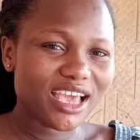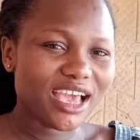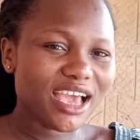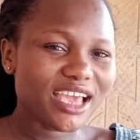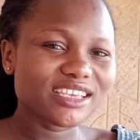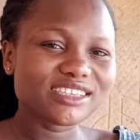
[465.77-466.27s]

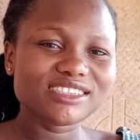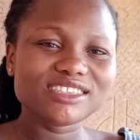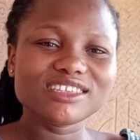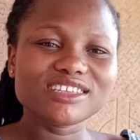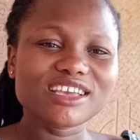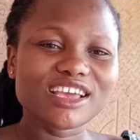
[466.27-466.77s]
I
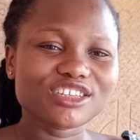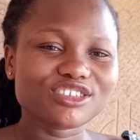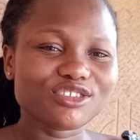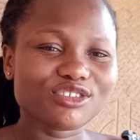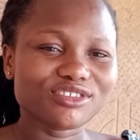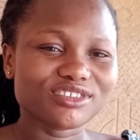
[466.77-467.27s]
easily get
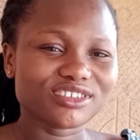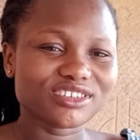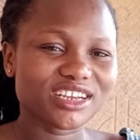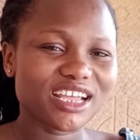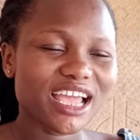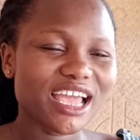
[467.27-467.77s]

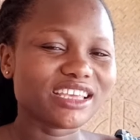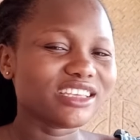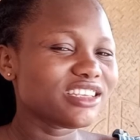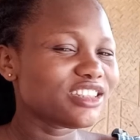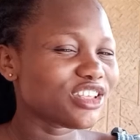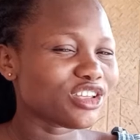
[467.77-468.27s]
hungry. I
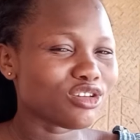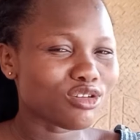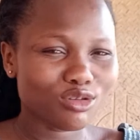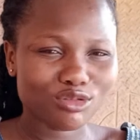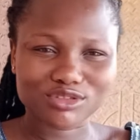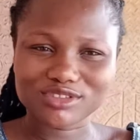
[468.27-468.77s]
eat a
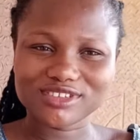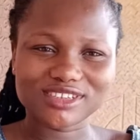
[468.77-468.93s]
lot.